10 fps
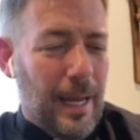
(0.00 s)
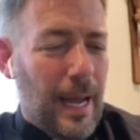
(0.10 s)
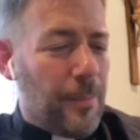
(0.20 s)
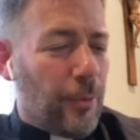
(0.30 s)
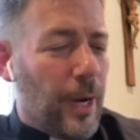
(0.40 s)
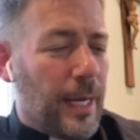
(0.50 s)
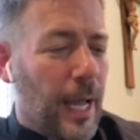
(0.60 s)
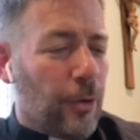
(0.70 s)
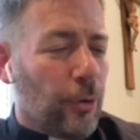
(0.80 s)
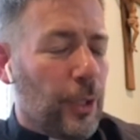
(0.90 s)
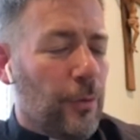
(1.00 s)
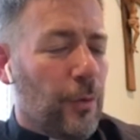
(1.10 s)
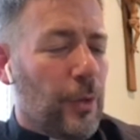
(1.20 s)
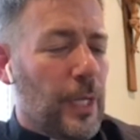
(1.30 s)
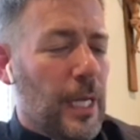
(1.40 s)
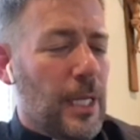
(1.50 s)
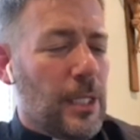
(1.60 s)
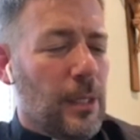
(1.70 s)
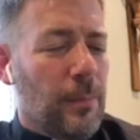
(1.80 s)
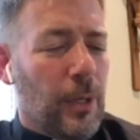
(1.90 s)
I pray not only for
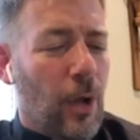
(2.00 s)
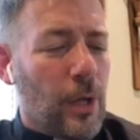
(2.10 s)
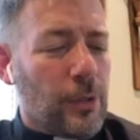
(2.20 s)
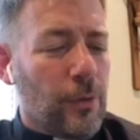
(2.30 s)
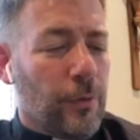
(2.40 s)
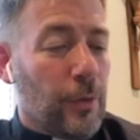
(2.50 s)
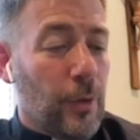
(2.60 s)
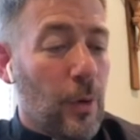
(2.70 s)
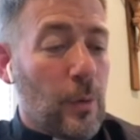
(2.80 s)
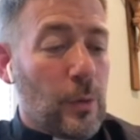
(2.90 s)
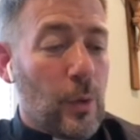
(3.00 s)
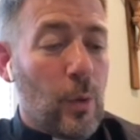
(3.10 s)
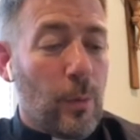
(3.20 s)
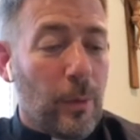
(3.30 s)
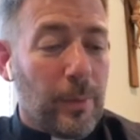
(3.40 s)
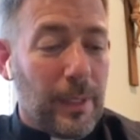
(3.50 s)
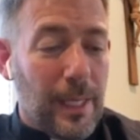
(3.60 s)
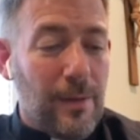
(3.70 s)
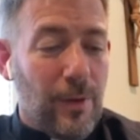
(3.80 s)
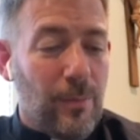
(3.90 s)
these, but also for those who will
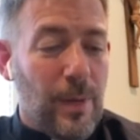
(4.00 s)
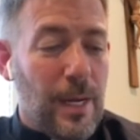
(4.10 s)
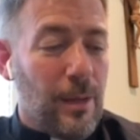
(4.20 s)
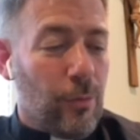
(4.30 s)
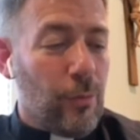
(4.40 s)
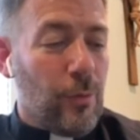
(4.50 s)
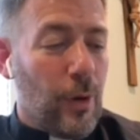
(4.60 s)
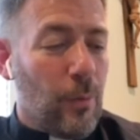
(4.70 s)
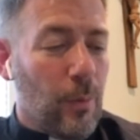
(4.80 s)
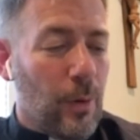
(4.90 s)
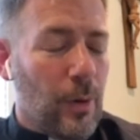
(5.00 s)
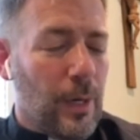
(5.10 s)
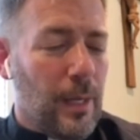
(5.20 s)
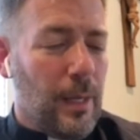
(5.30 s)
believe in me through their word,